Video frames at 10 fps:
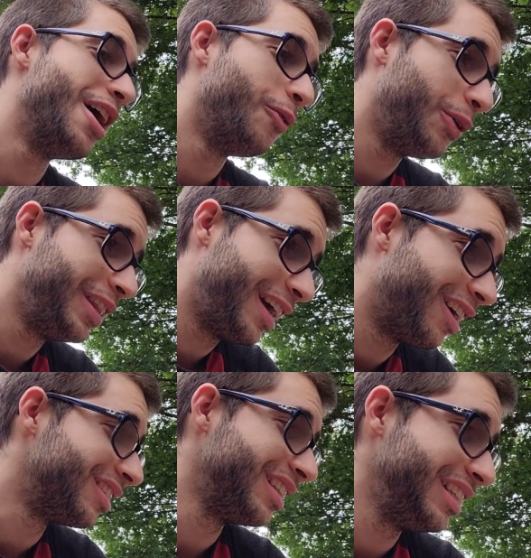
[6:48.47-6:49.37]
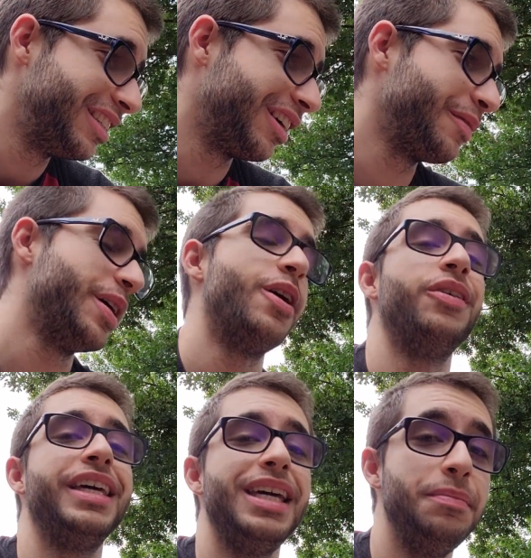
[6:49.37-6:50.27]
when they constantly talk about how
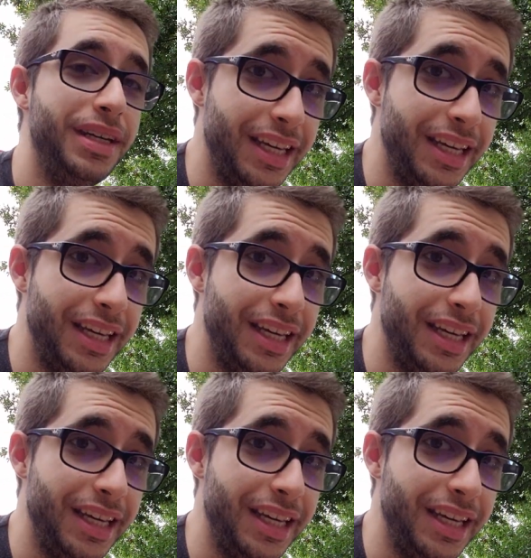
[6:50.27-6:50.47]
the game